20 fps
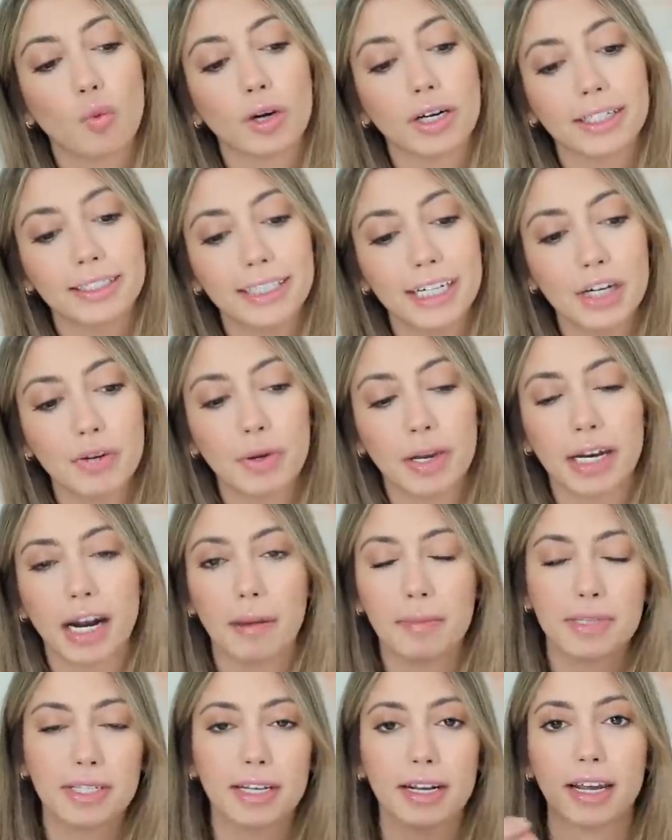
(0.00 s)
we're continuing and
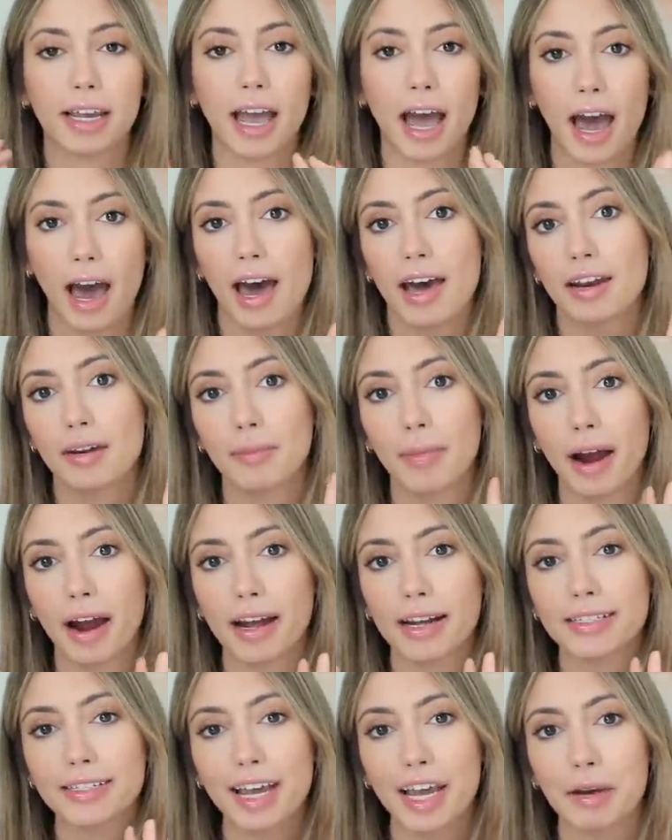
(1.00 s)
I'm sitting at
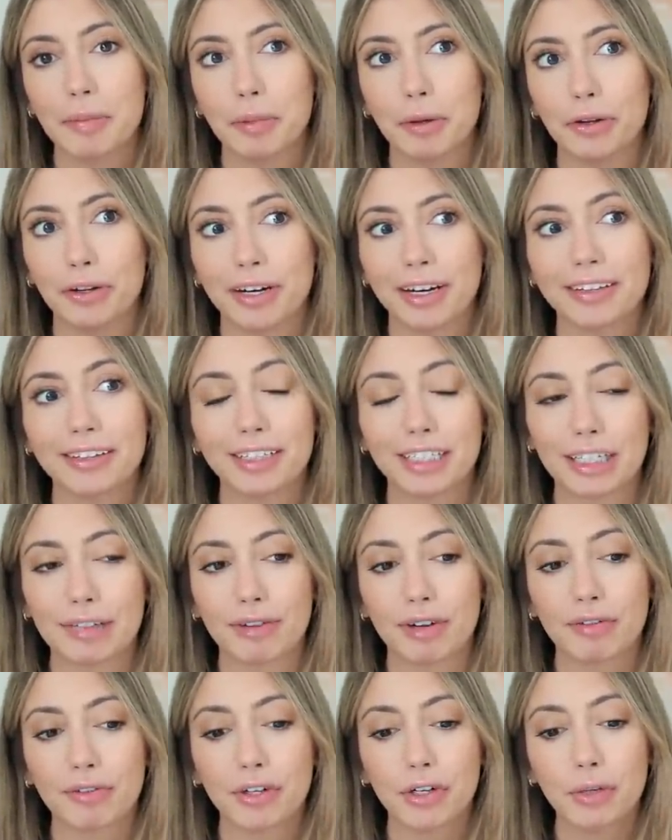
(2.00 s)
my table in the
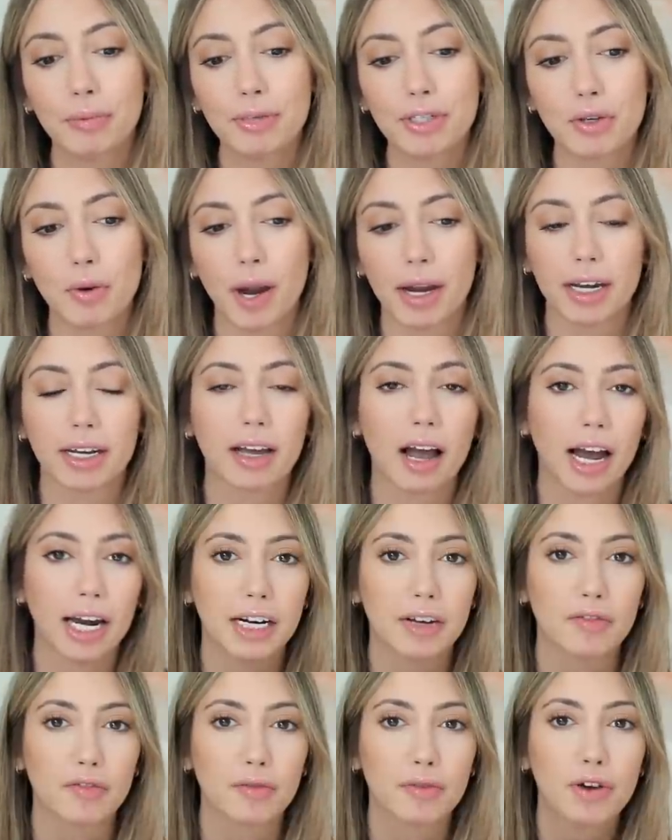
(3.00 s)
living room so I could
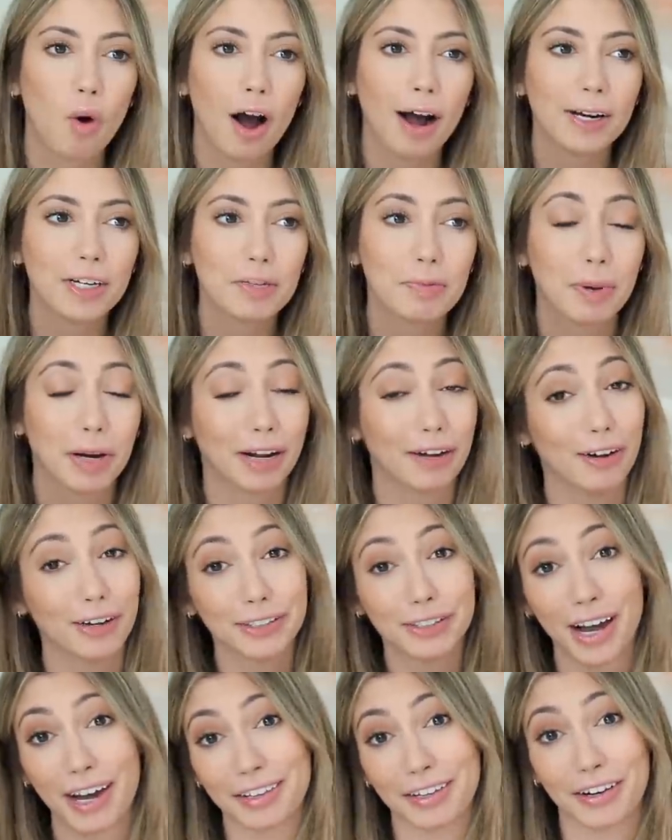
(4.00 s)
kind of watch, but I
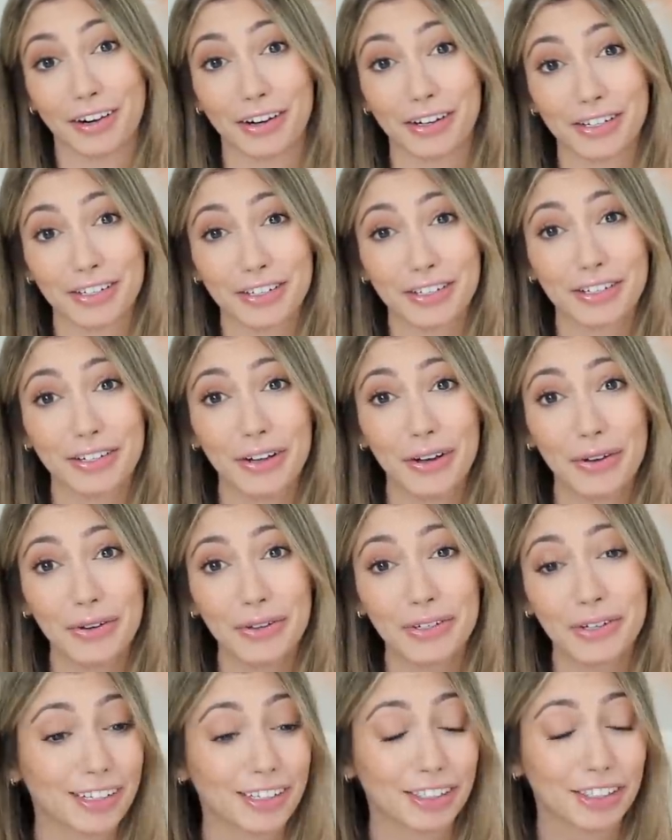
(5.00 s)
also had the curtains
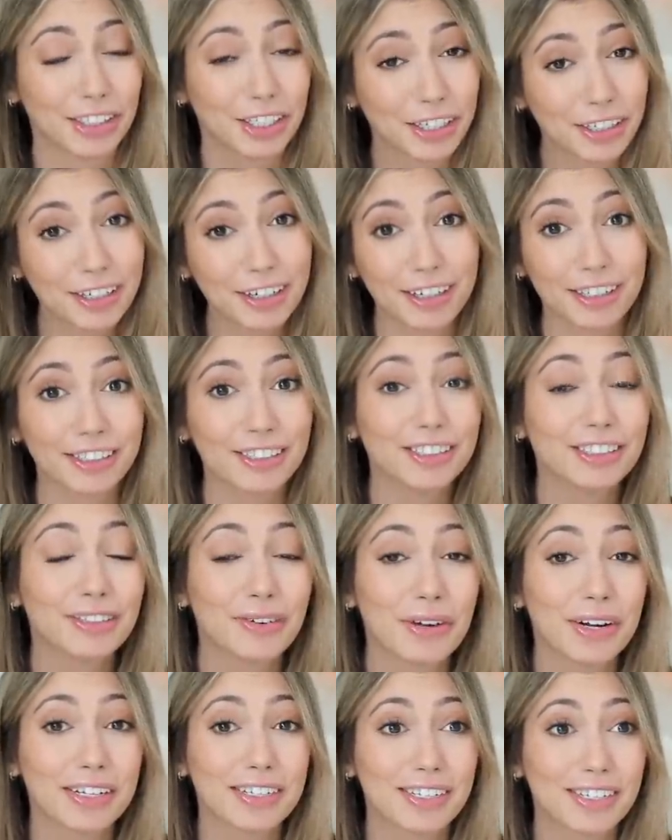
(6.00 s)
closed. They're sheer curtains
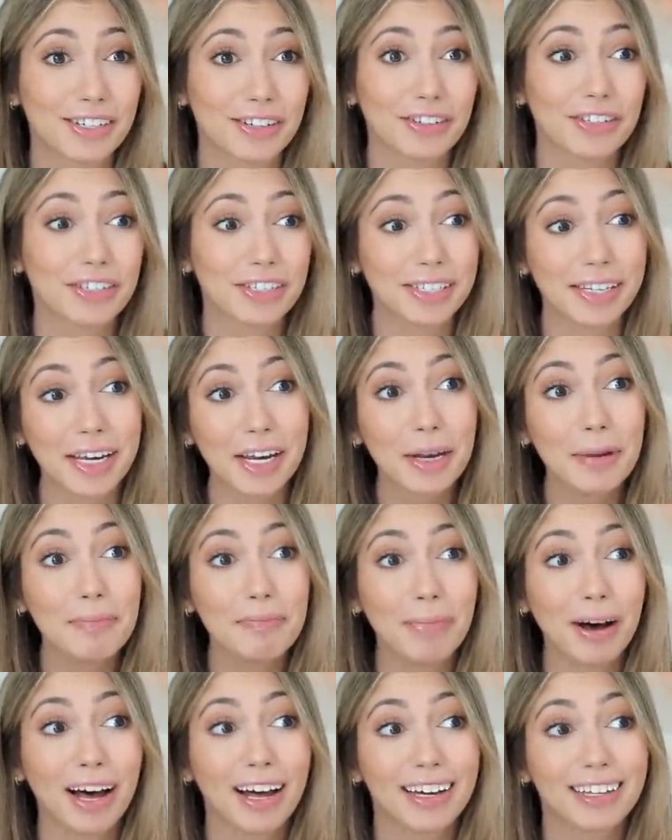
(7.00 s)
so I could still see,
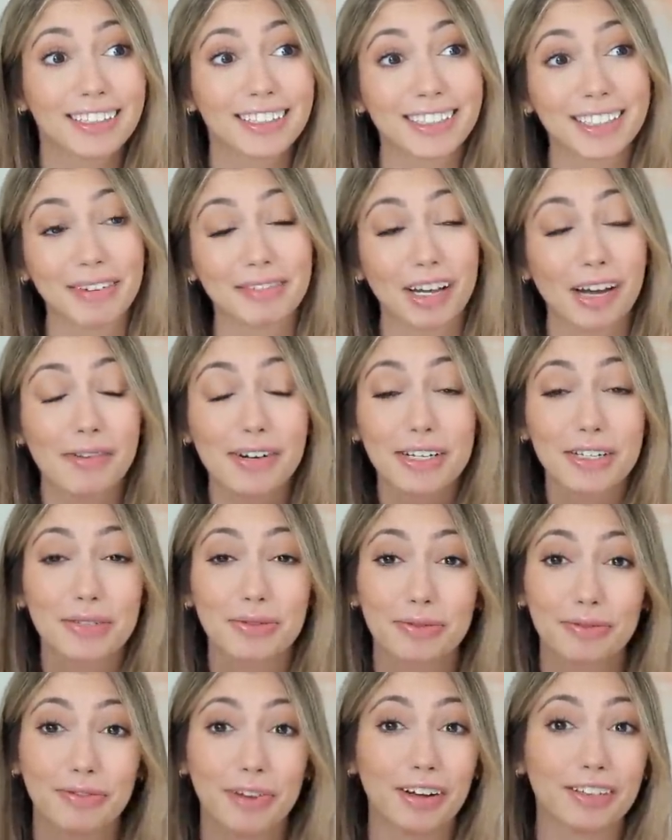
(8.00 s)
but at the same time I
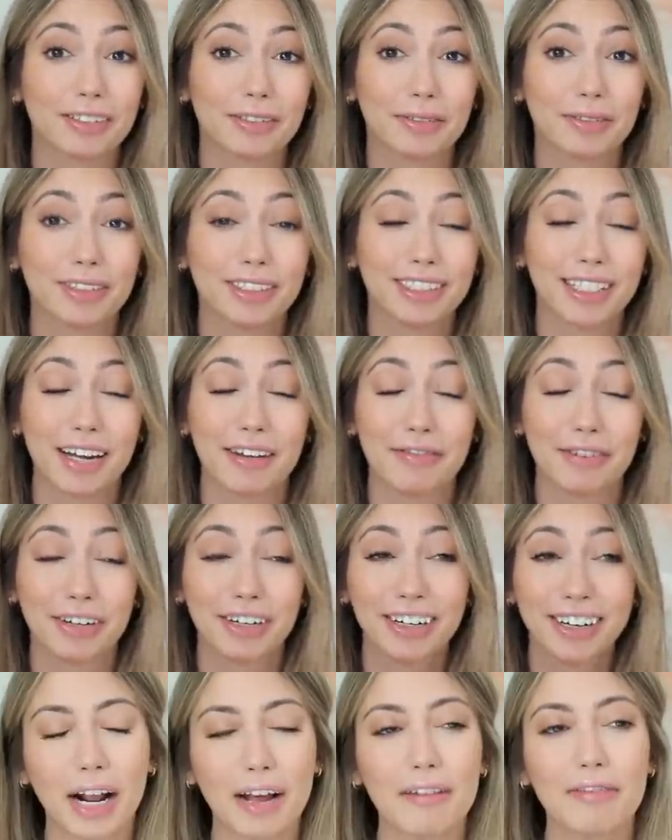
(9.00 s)
just felt
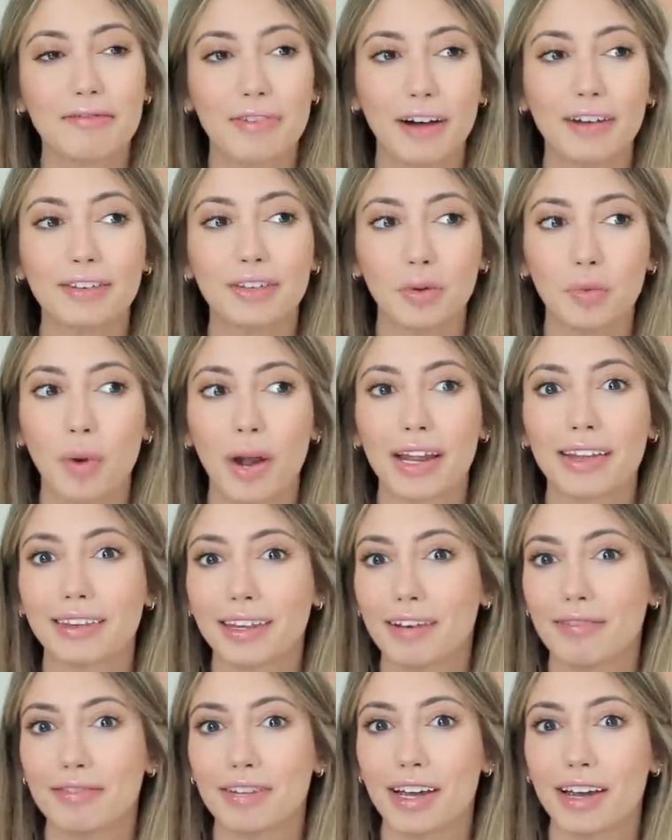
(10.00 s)
safer. But I felt the weight
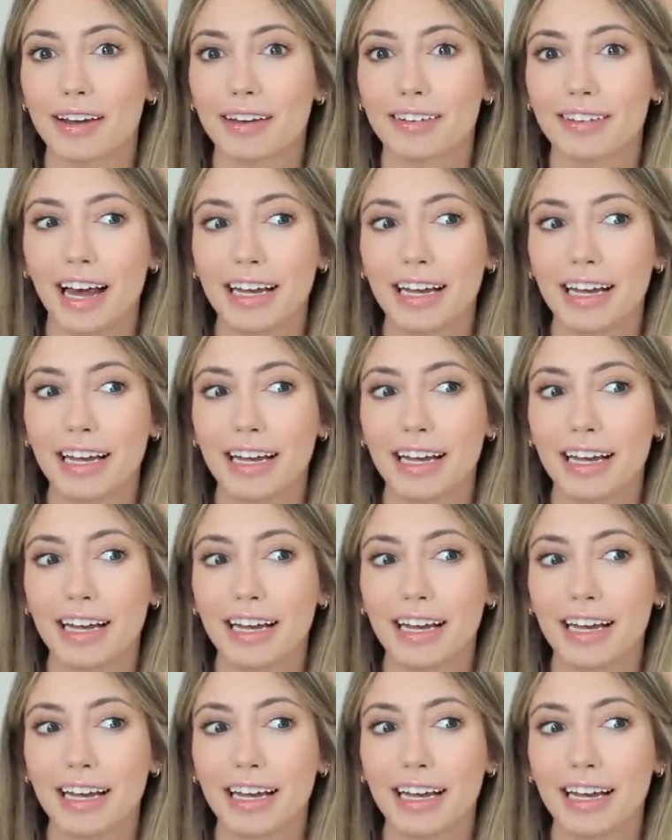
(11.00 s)
lifting.